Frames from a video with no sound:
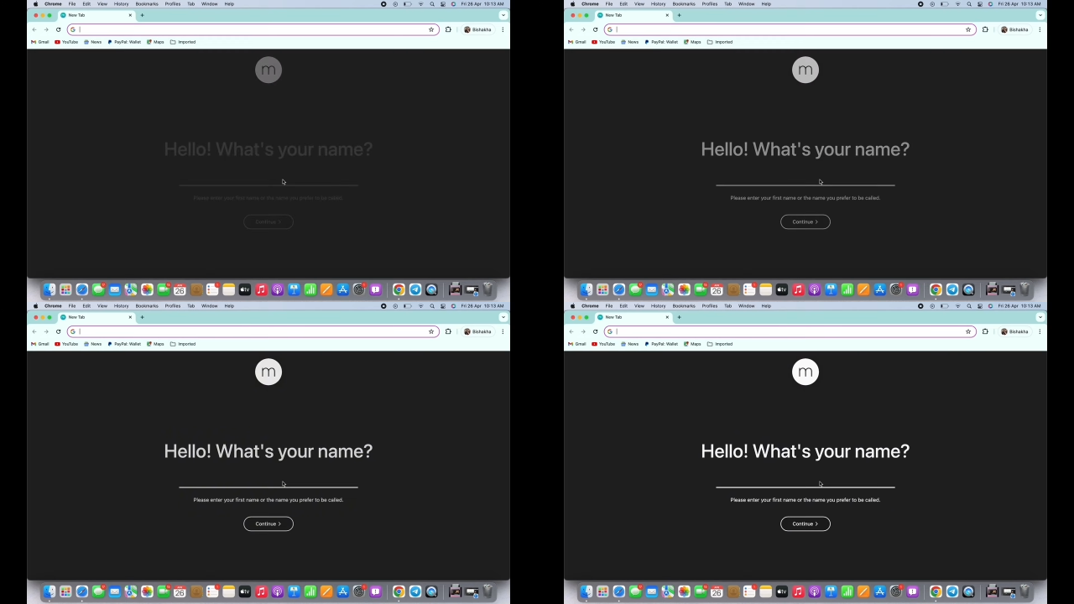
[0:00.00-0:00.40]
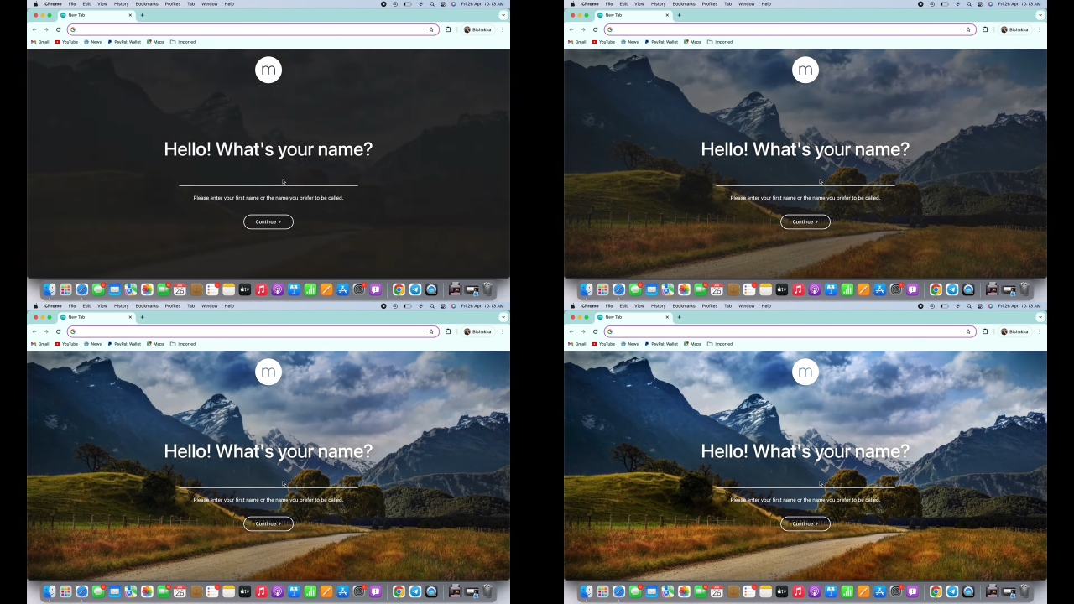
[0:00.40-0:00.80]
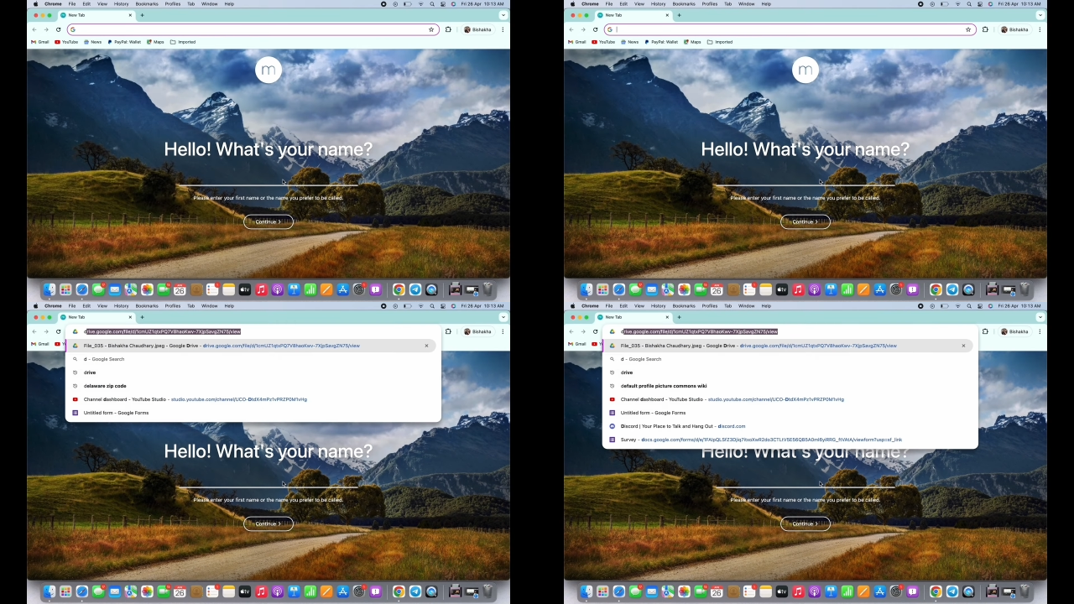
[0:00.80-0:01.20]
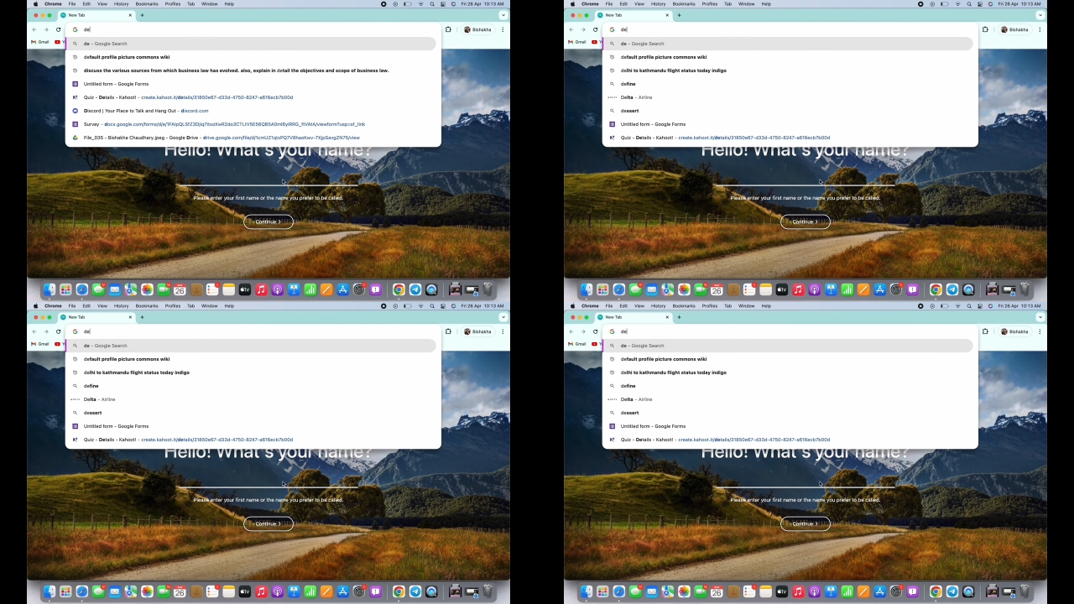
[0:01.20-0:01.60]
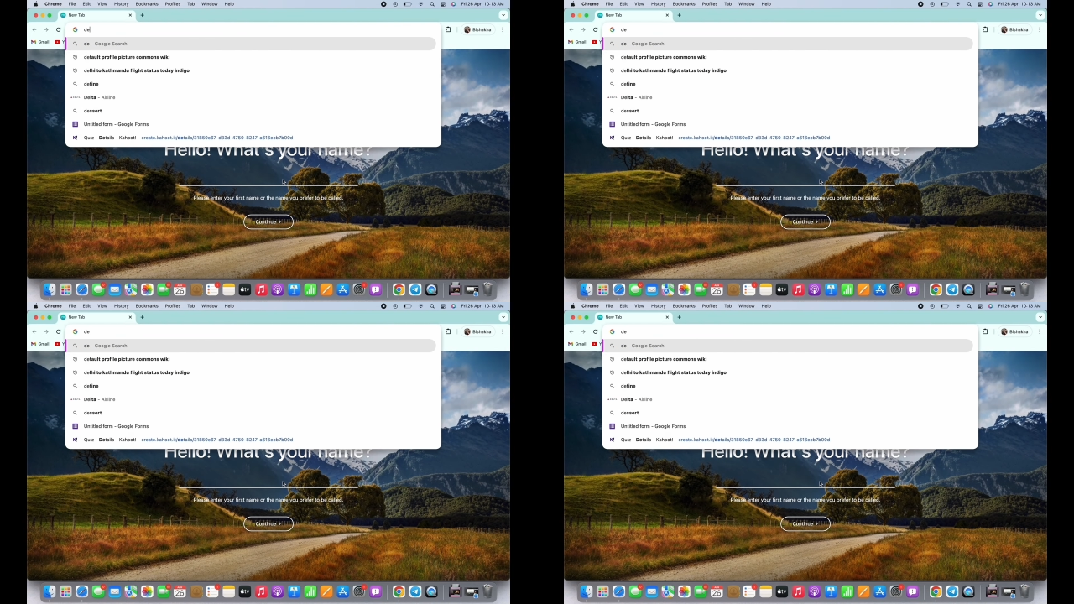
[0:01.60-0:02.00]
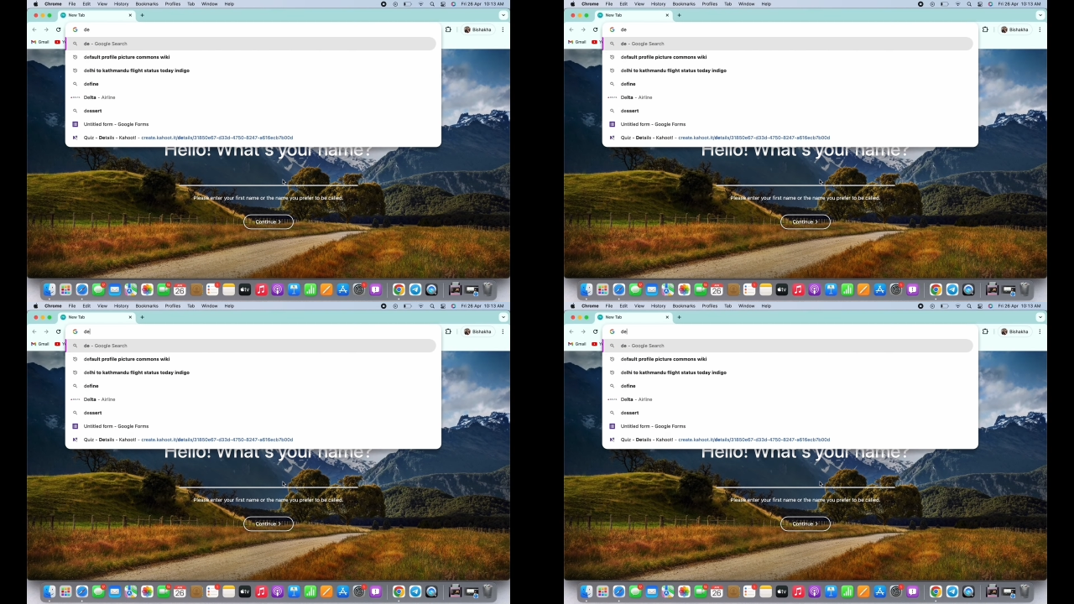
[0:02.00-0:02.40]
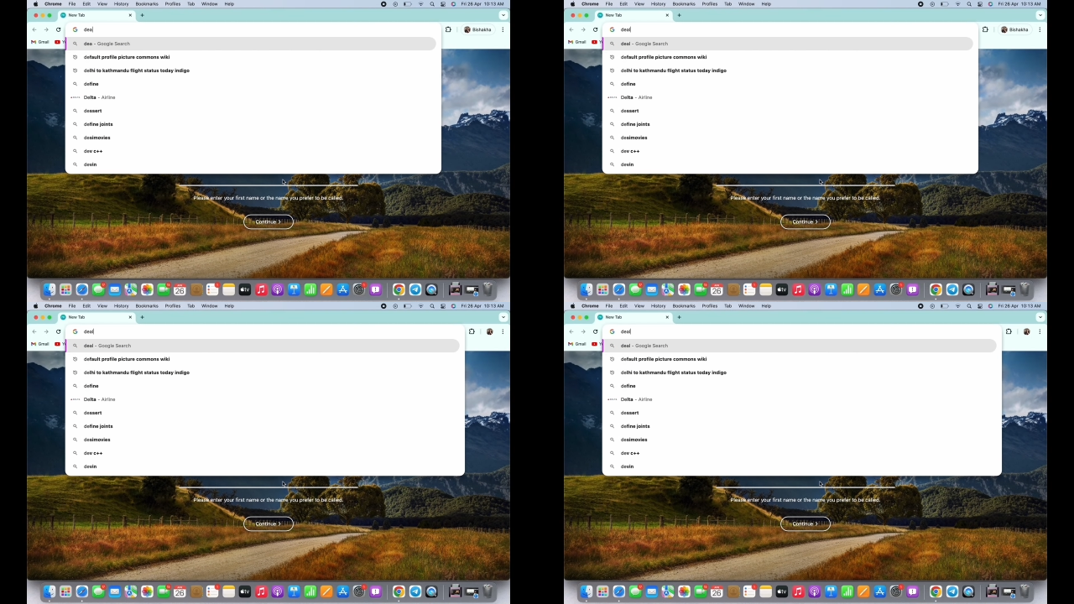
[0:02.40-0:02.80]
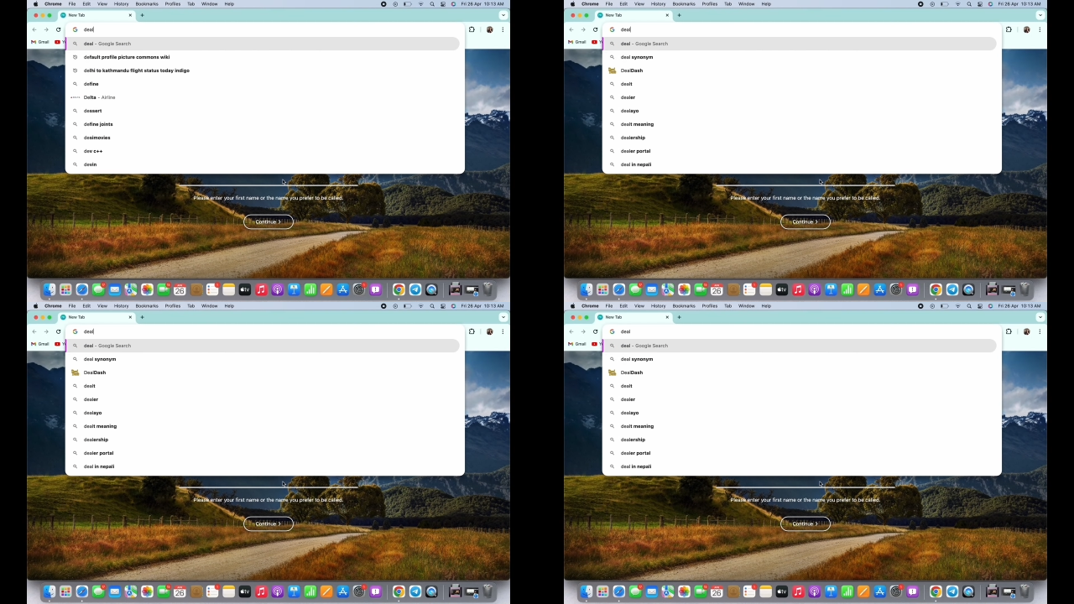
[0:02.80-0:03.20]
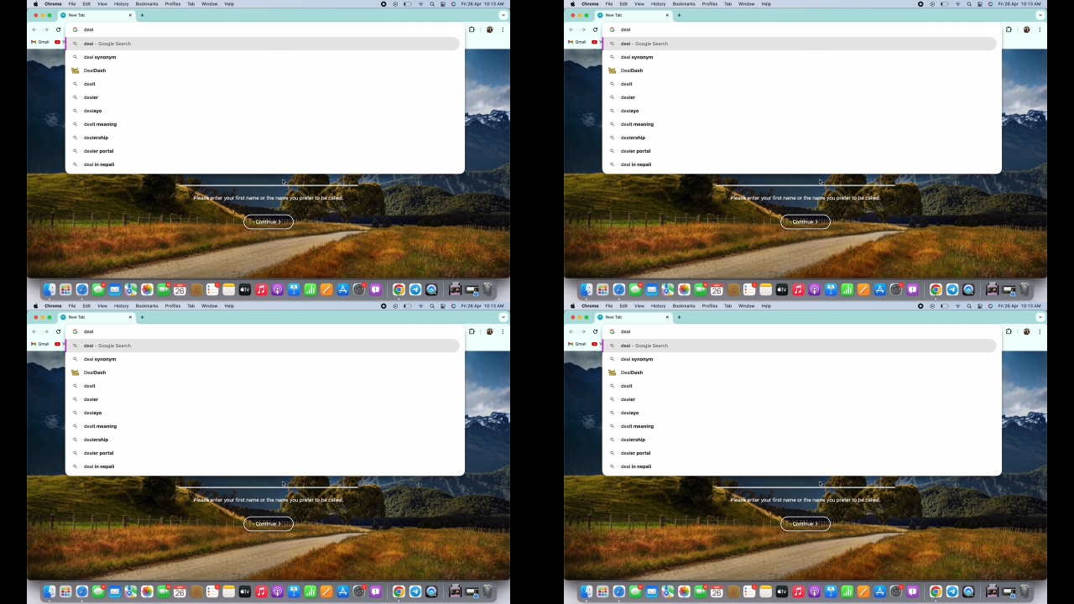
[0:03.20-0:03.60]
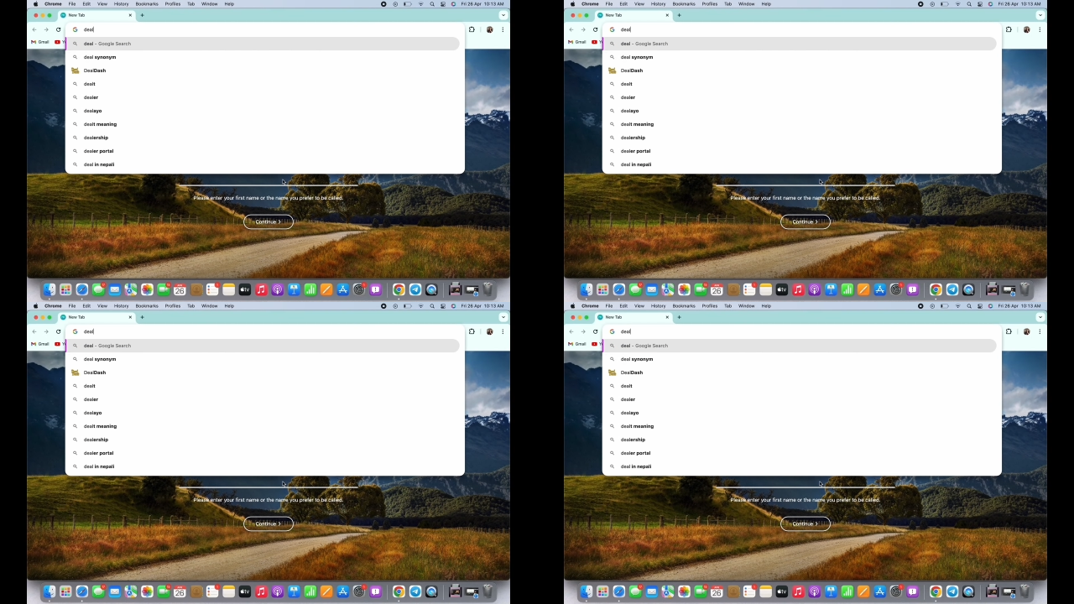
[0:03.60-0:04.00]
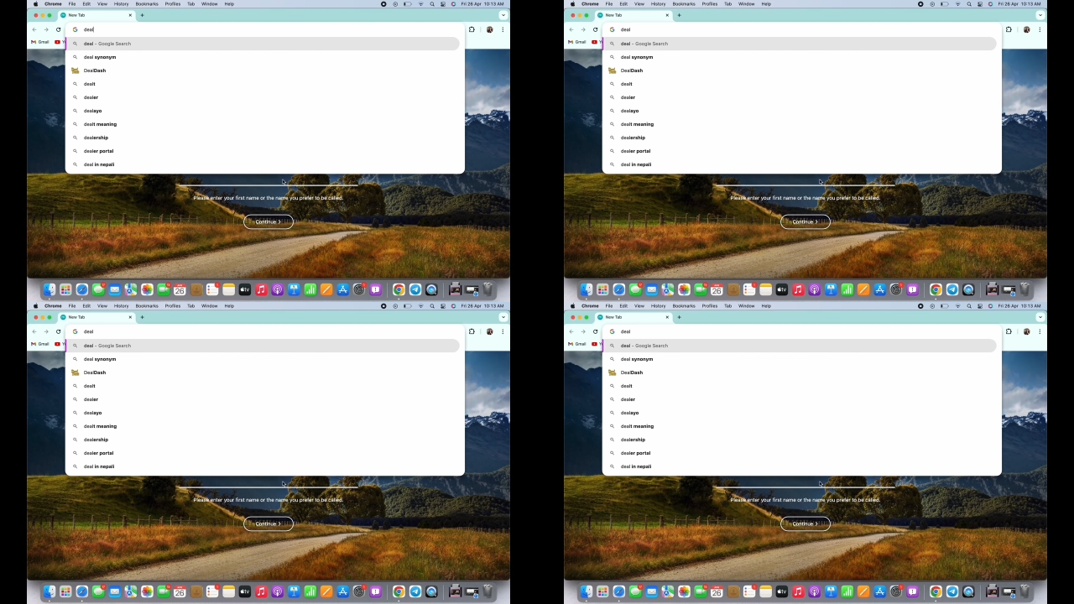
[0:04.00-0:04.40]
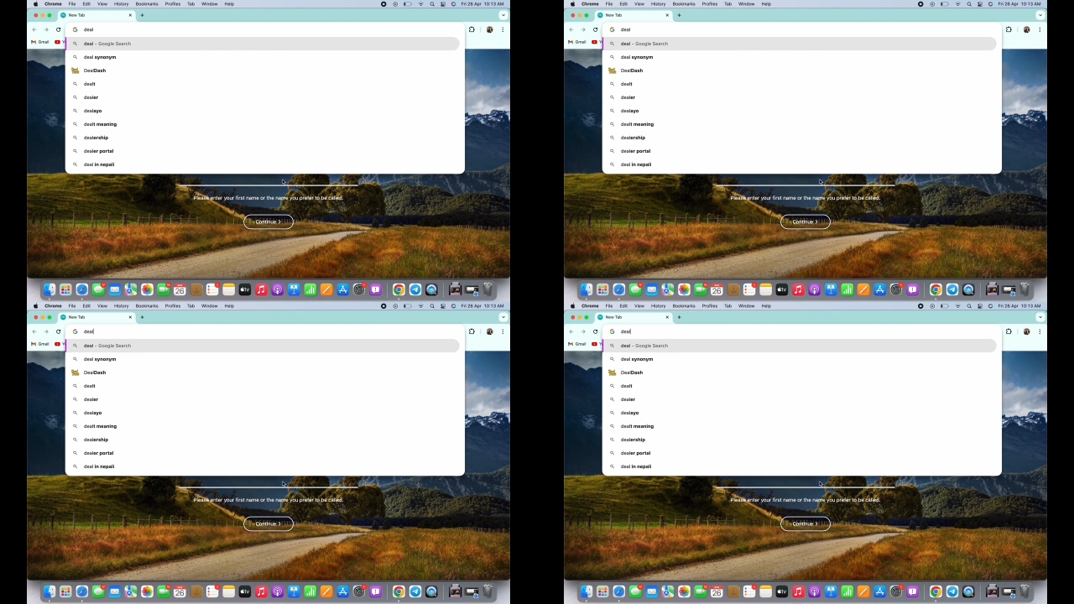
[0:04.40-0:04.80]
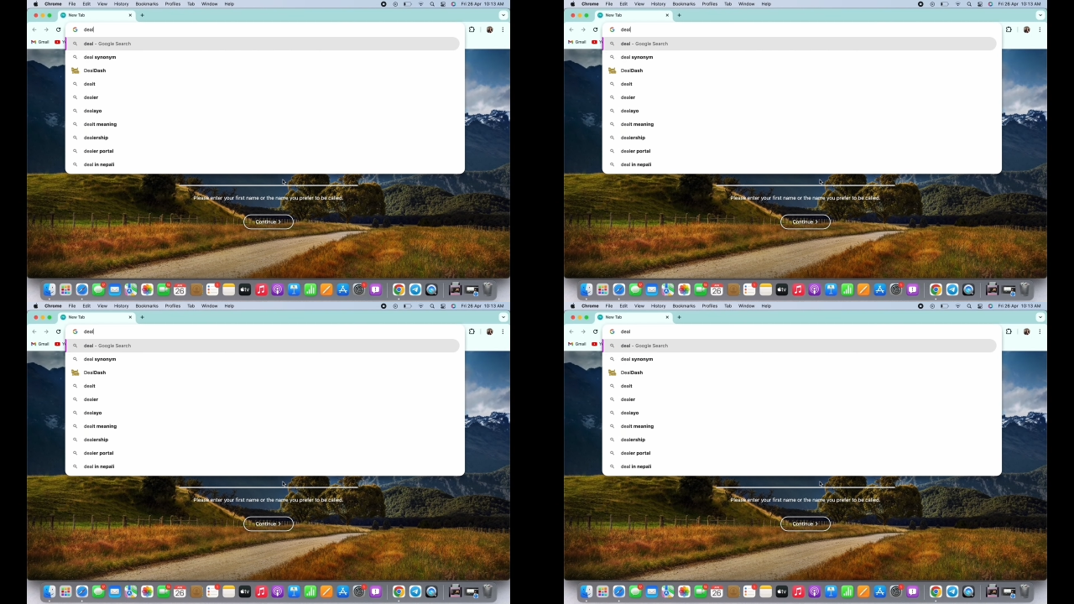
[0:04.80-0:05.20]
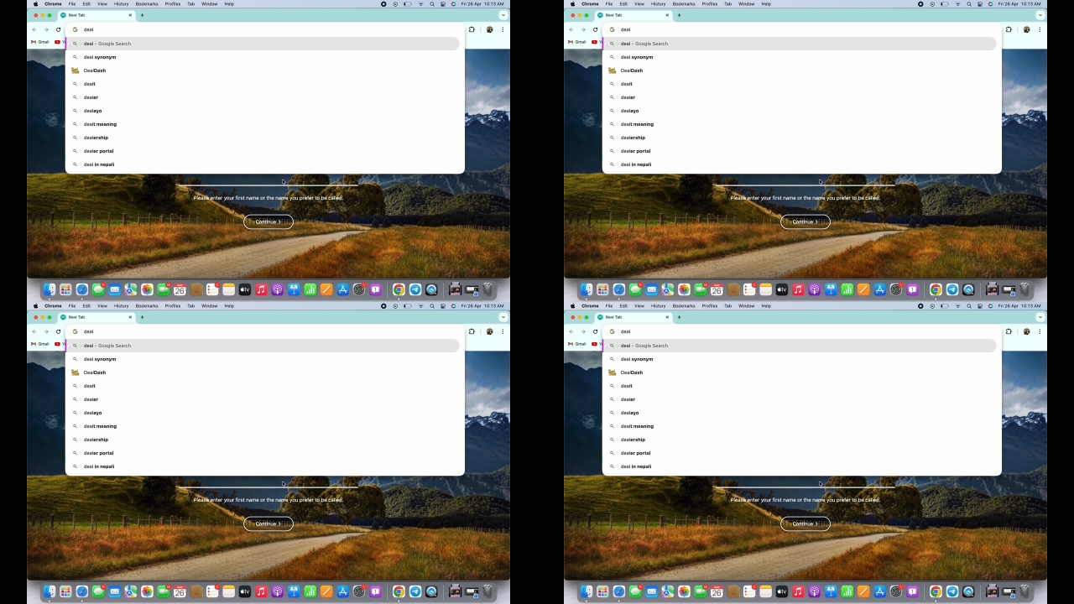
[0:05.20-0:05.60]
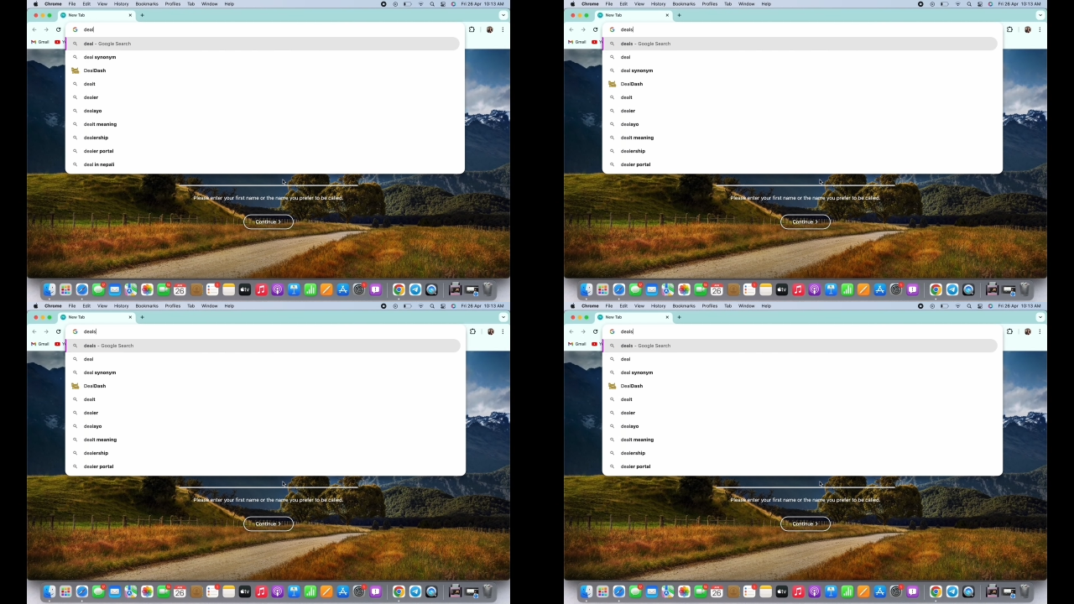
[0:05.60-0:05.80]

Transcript: [unreadable: no face in view]